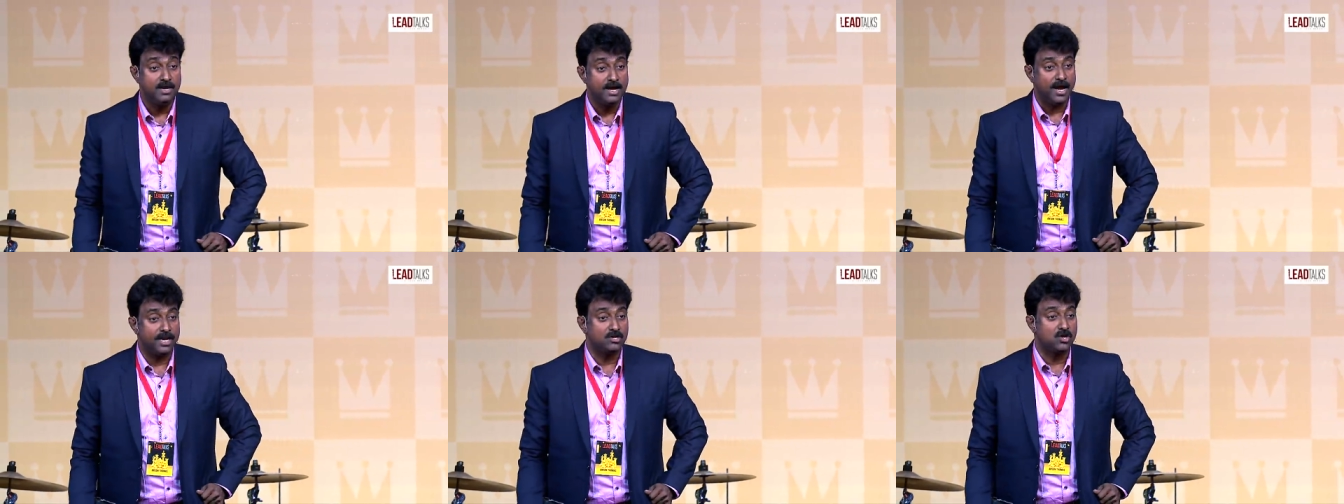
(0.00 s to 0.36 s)

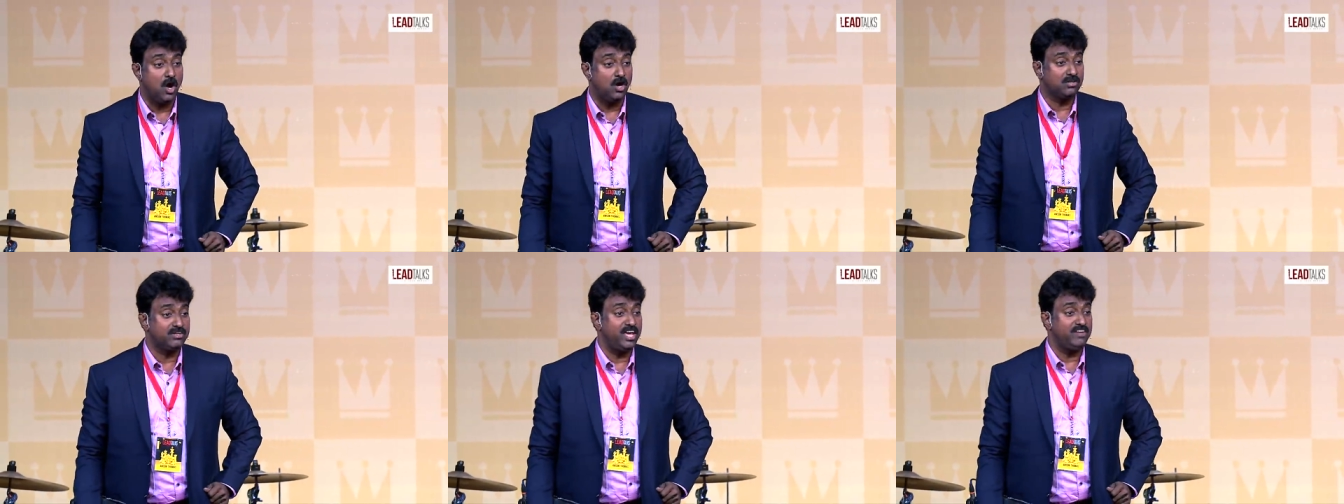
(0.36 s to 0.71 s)
and
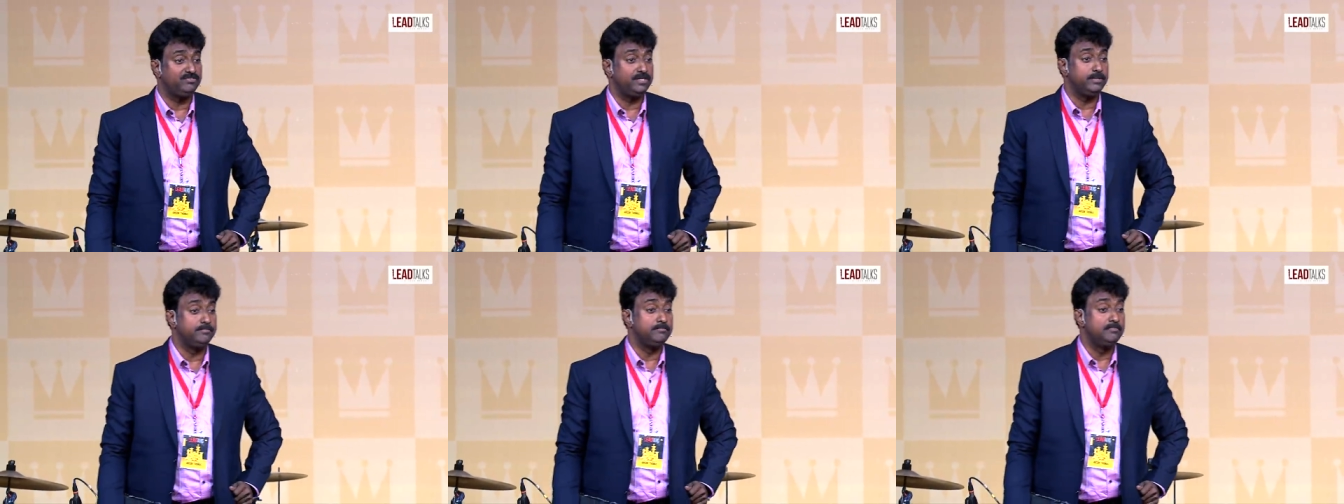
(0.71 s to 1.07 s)
God gave
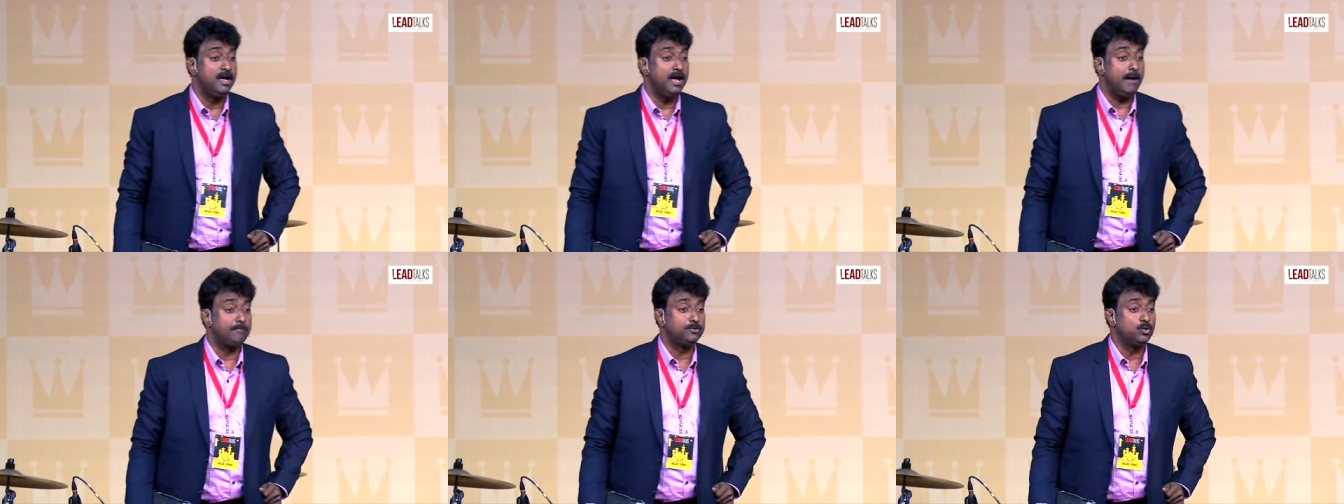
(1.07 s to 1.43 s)
them
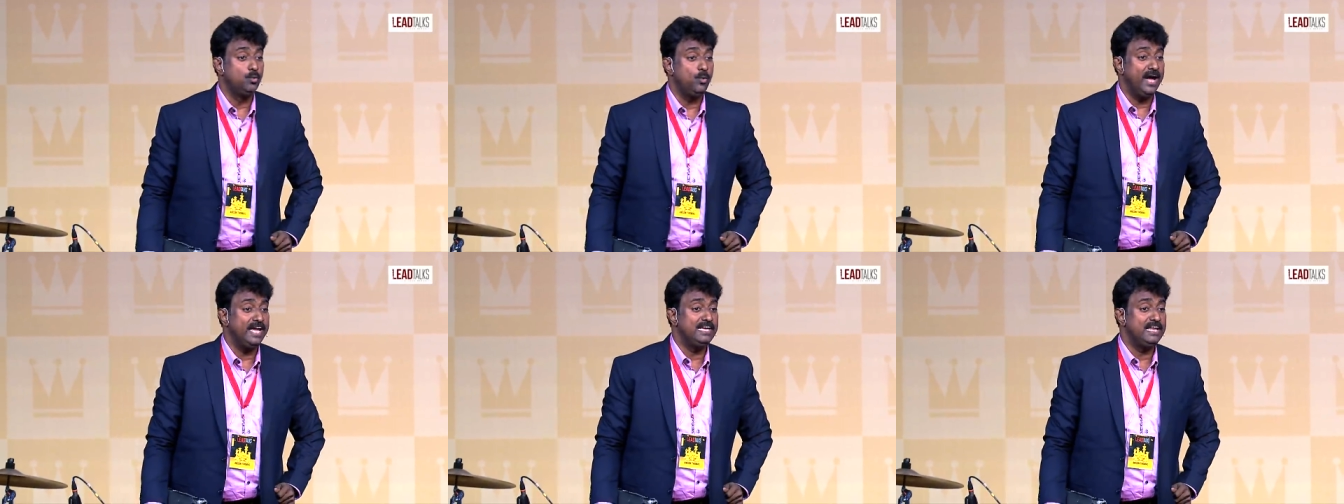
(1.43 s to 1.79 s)
up to
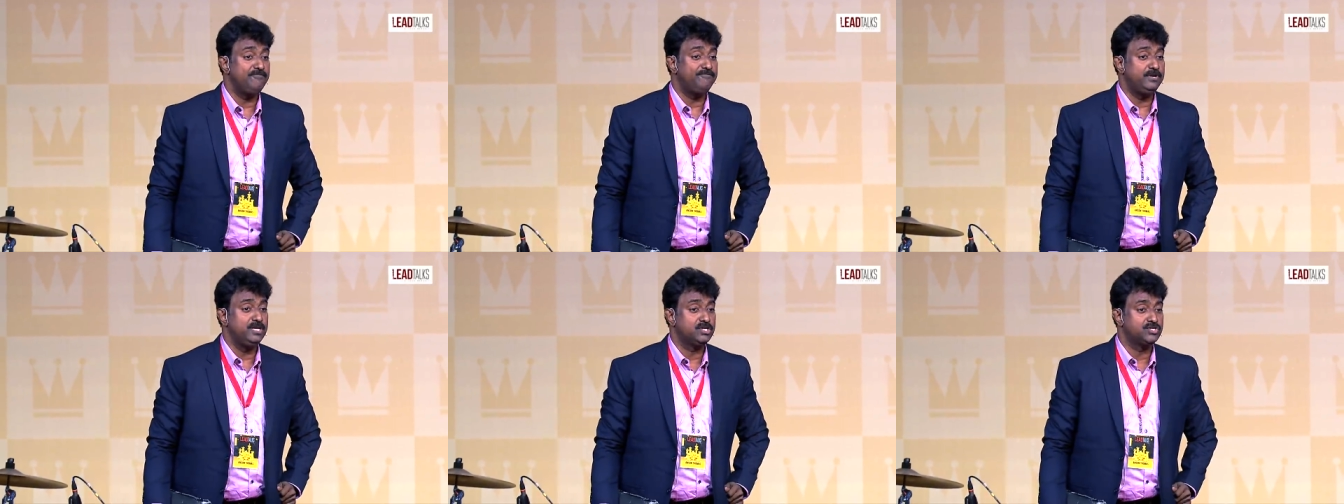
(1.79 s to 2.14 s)
vile
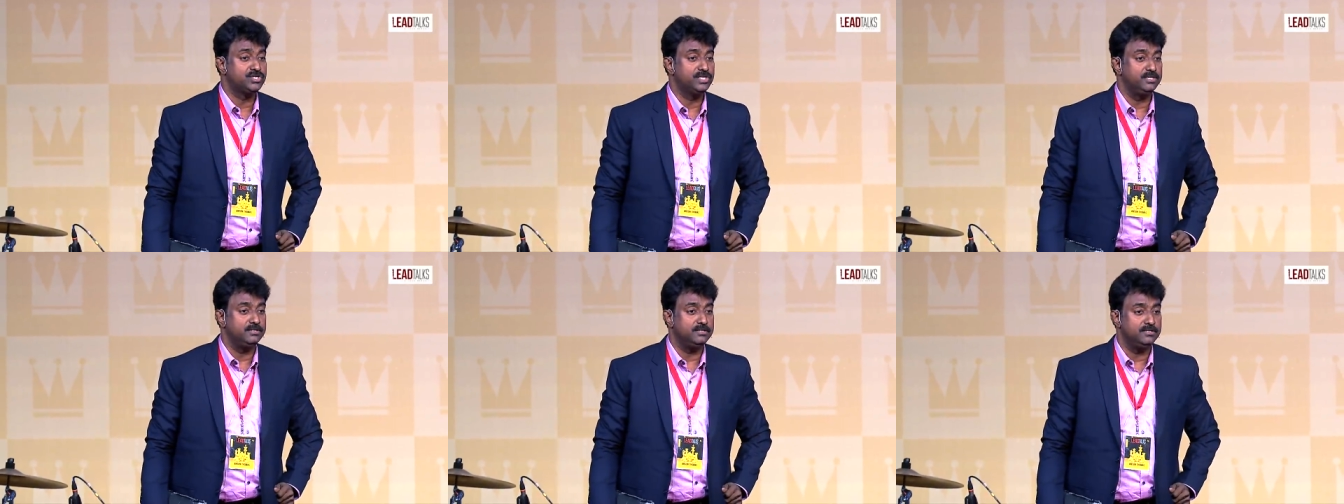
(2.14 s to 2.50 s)

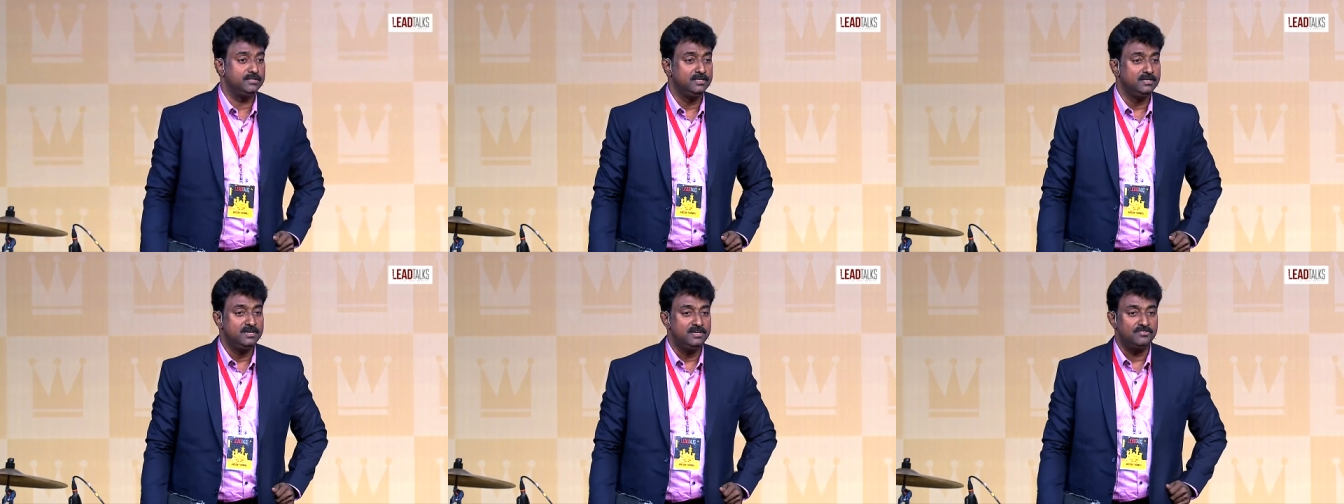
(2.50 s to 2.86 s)
affliction.
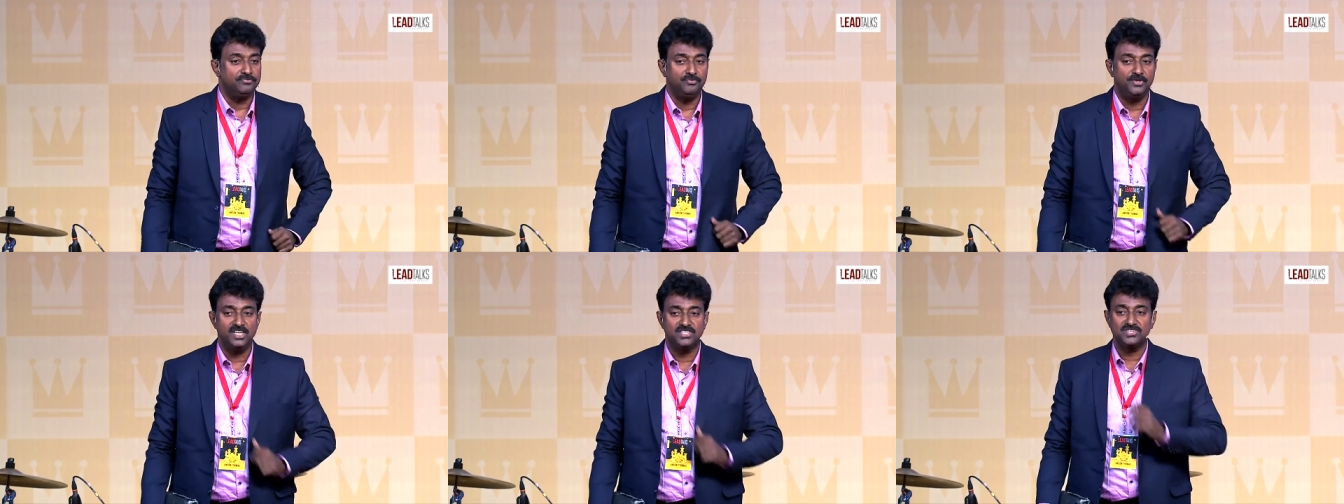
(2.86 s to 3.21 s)

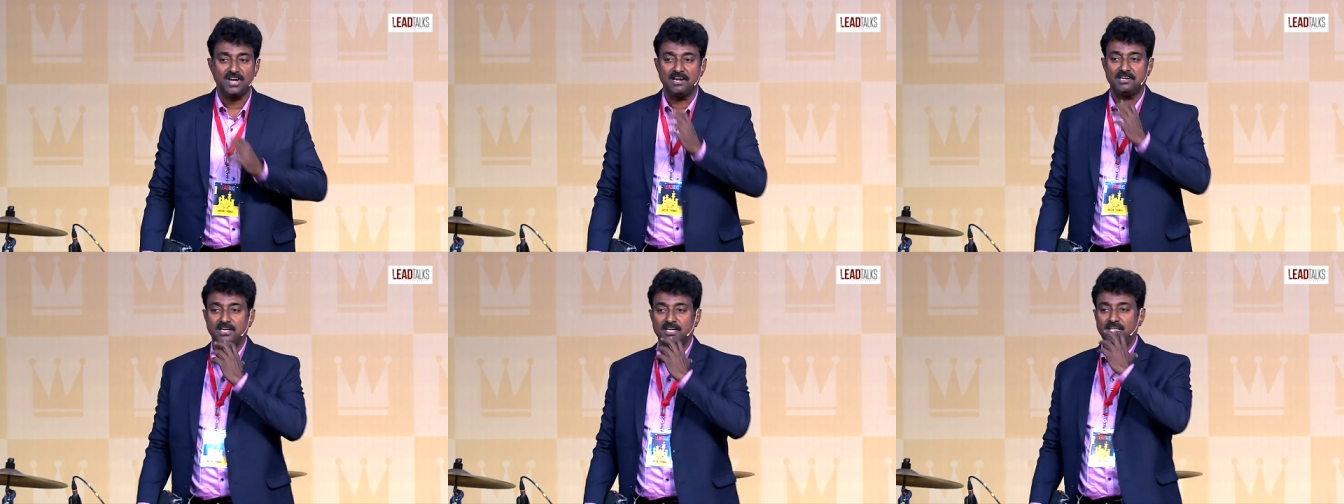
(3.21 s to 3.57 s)
They
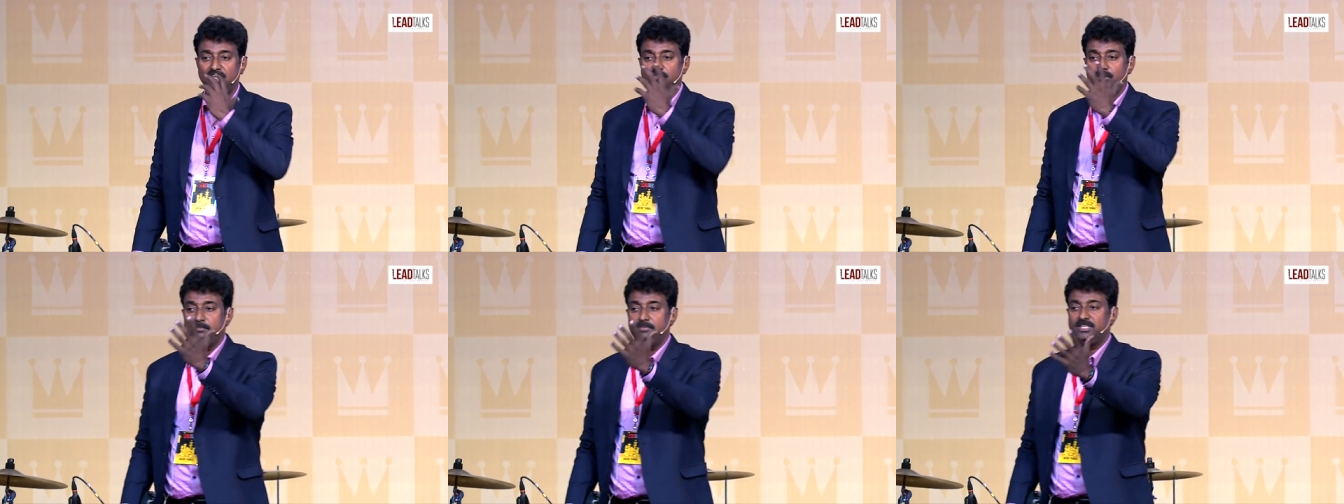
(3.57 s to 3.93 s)
started
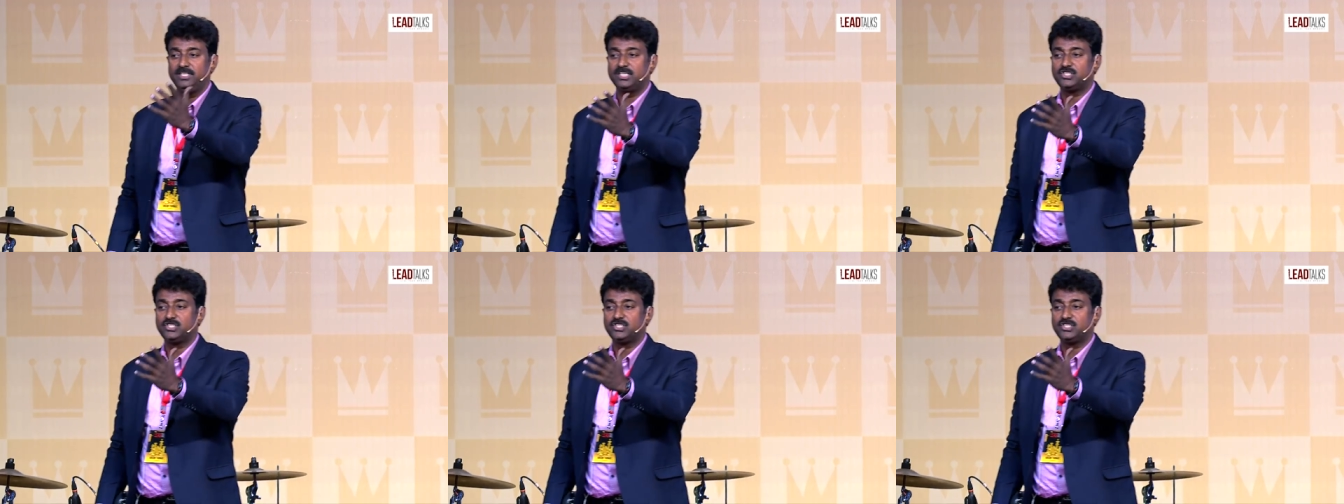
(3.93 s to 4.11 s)
giving me their